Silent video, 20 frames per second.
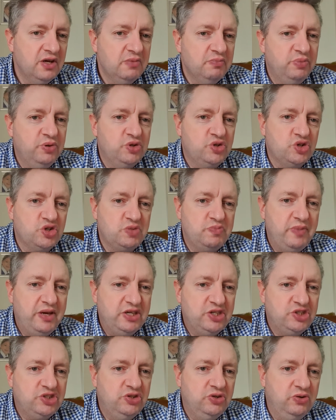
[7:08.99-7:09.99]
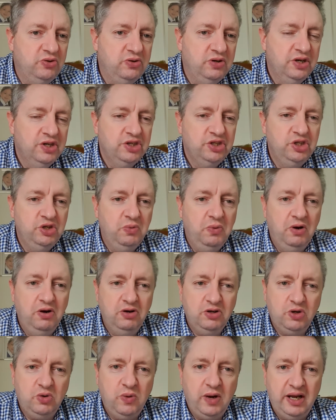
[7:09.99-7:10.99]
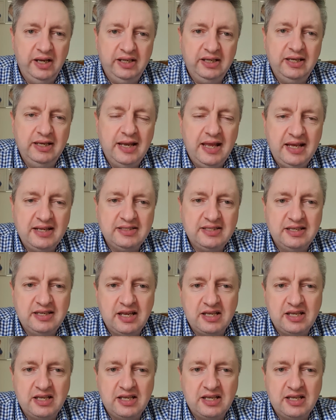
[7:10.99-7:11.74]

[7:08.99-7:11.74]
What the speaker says: but just make sure you are quite connected,